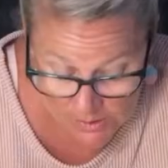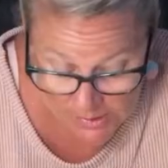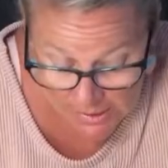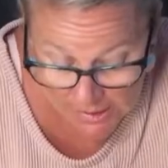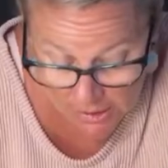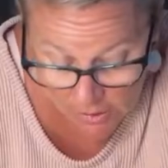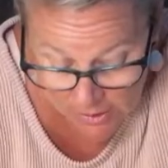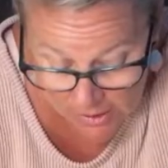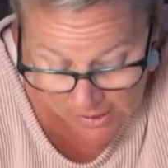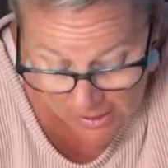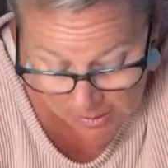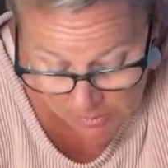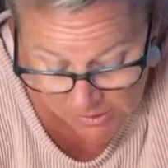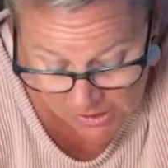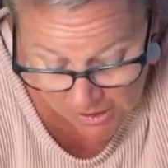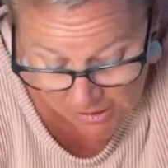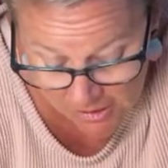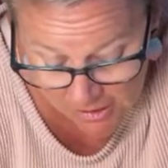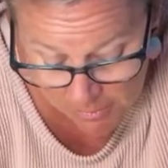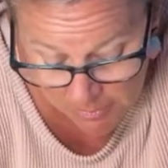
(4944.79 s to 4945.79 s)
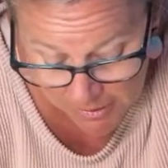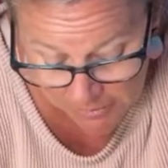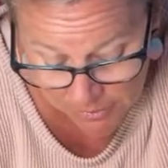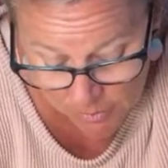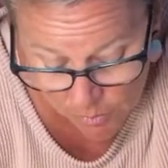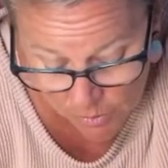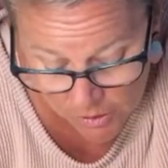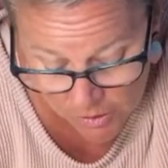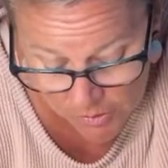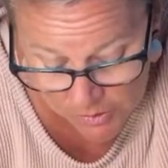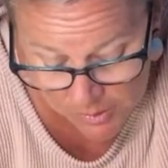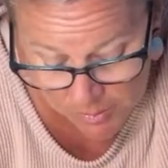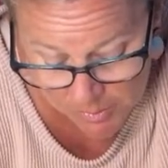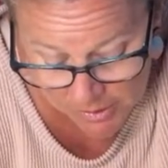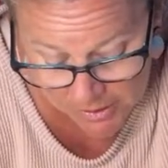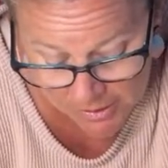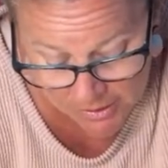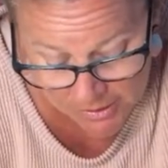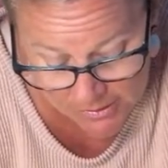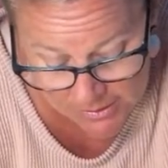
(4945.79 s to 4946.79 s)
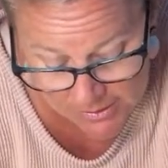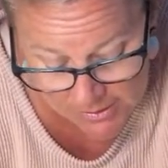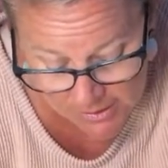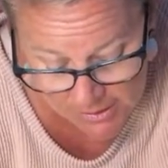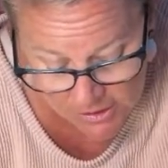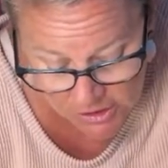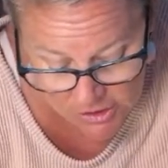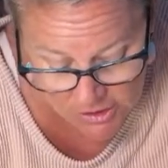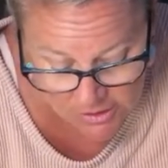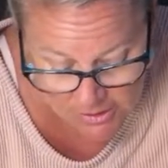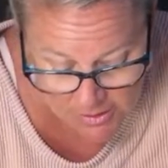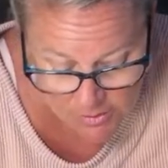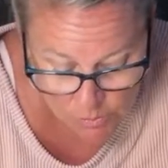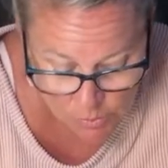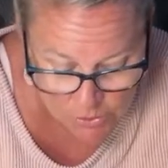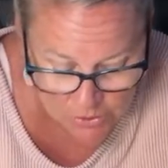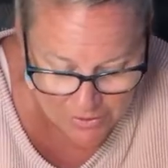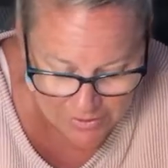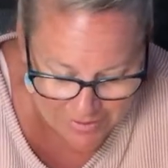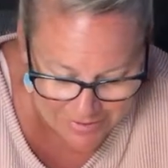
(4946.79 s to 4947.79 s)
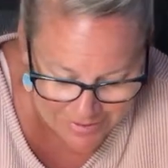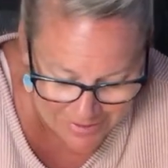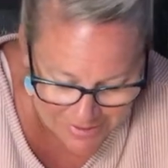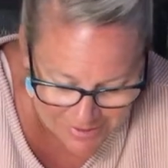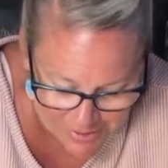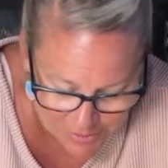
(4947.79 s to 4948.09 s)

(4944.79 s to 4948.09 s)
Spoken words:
I know I keep talking about the rose, but it's just, it's